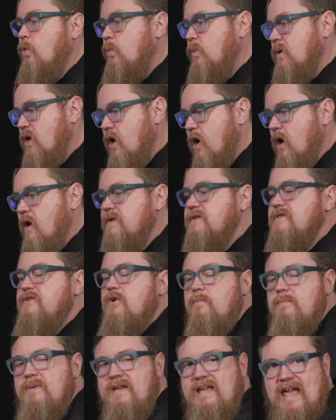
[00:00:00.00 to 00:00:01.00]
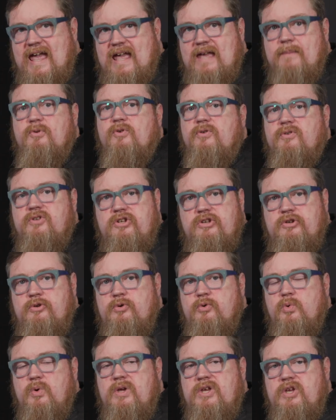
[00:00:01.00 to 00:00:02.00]
would also be able
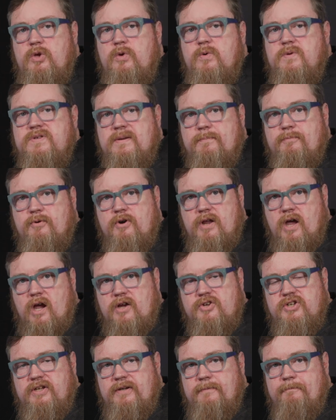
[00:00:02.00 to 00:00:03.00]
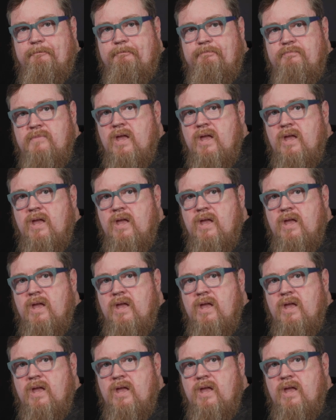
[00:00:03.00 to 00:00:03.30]
to use a production.